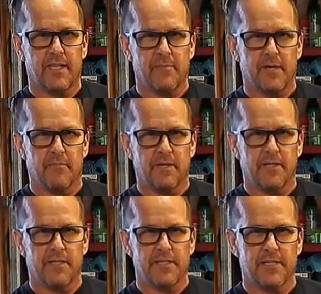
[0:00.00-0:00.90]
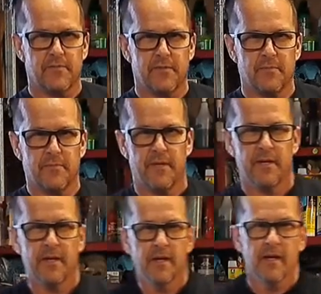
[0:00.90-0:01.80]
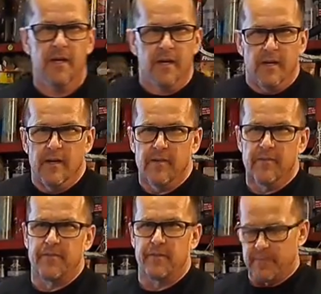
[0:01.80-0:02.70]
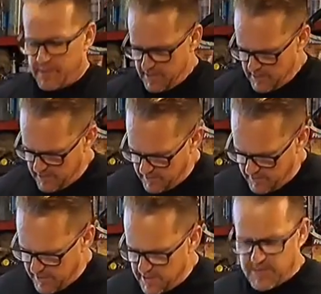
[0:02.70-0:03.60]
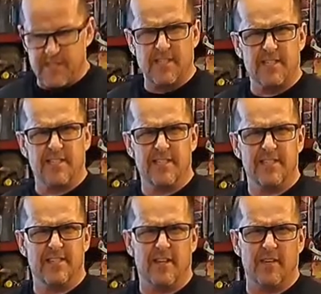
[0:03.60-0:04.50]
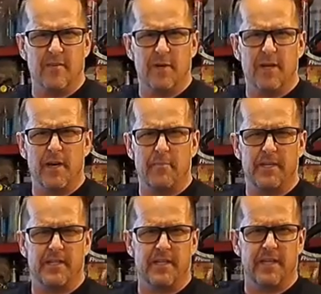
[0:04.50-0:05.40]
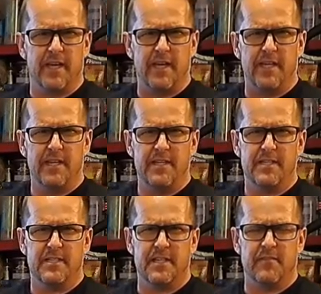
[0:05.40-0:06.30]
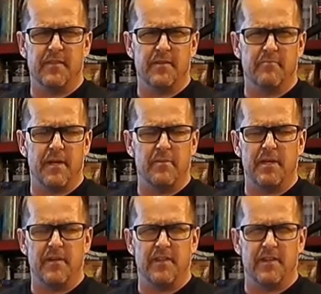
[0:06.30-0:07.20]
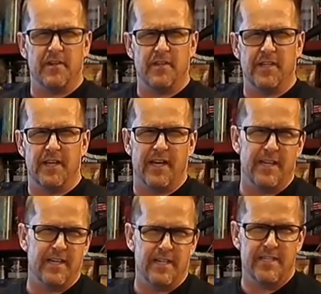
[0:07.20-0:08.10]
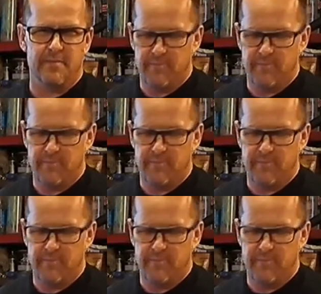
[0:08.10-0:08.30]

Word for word: They made millions of them from the late 60s all the way up into the 80s, even maybe even the early 90s,